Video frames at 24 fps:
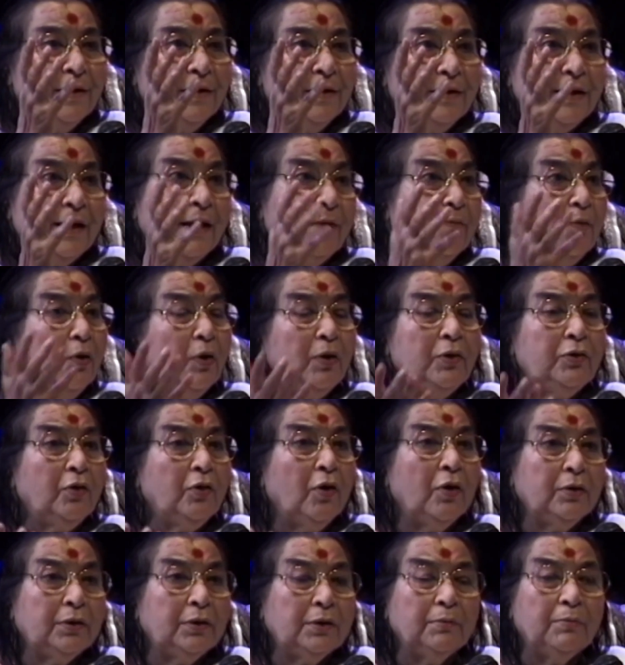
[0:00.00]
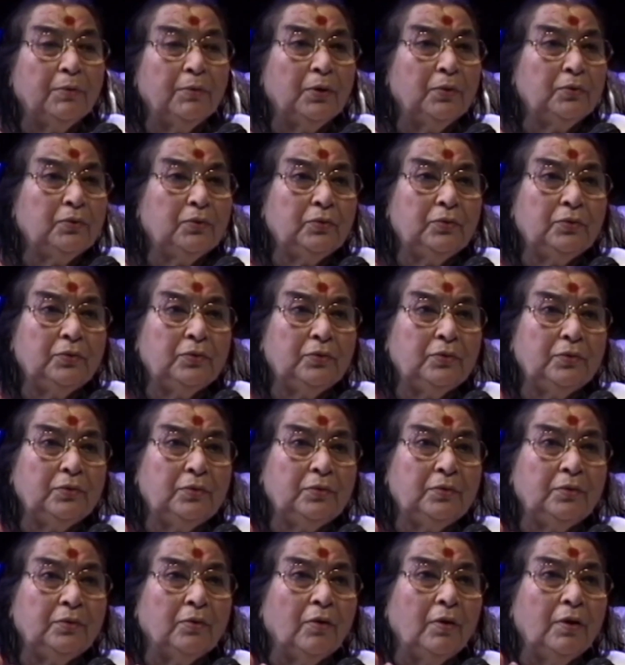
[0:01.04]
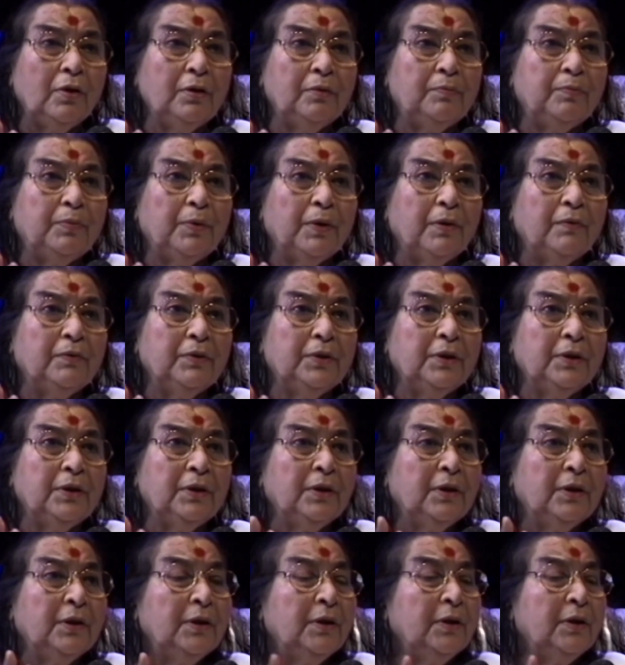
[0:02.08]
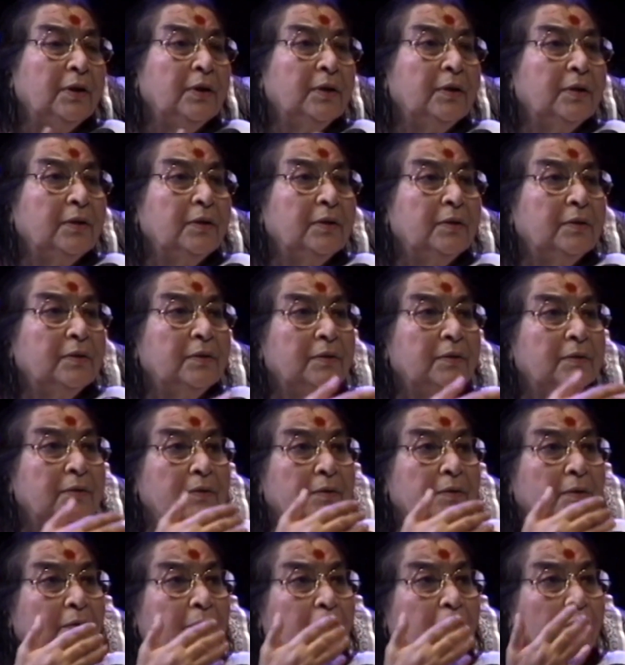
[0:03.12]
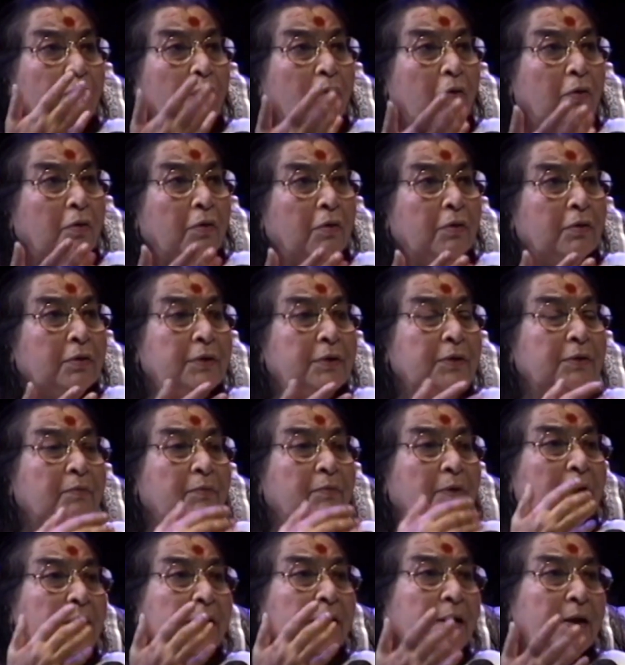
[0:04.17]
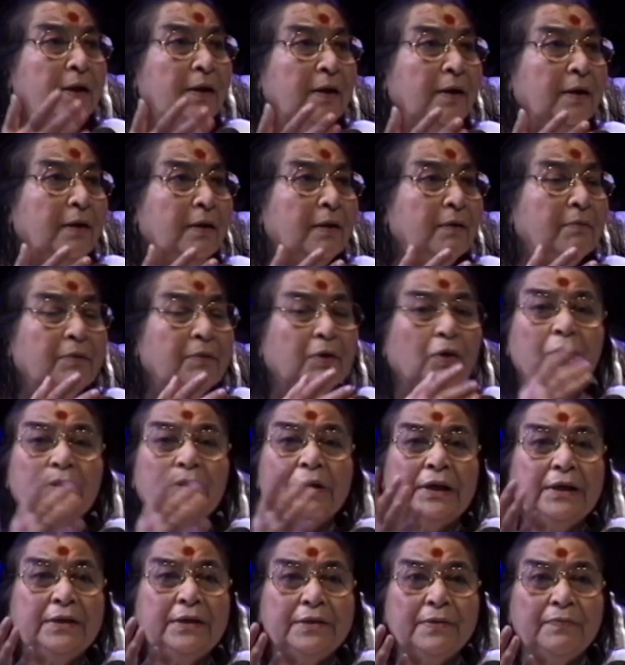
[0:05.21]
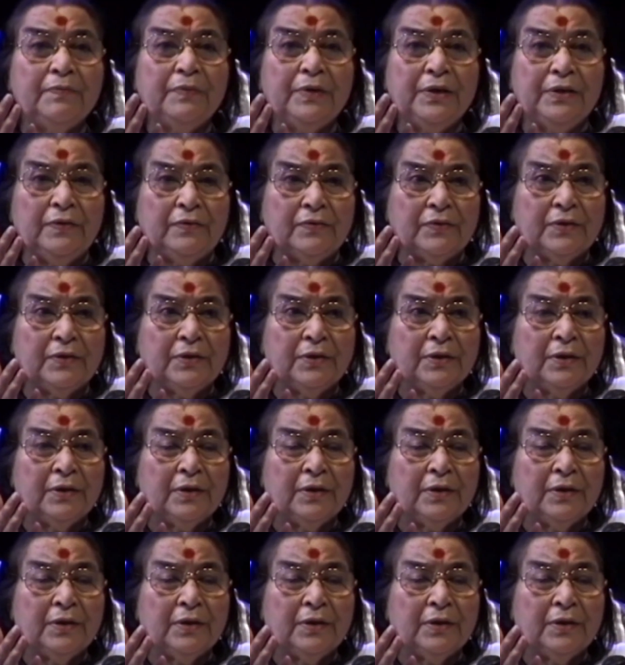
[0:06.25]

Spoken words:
They have all talked about all power of God, divine love, all kinds of things.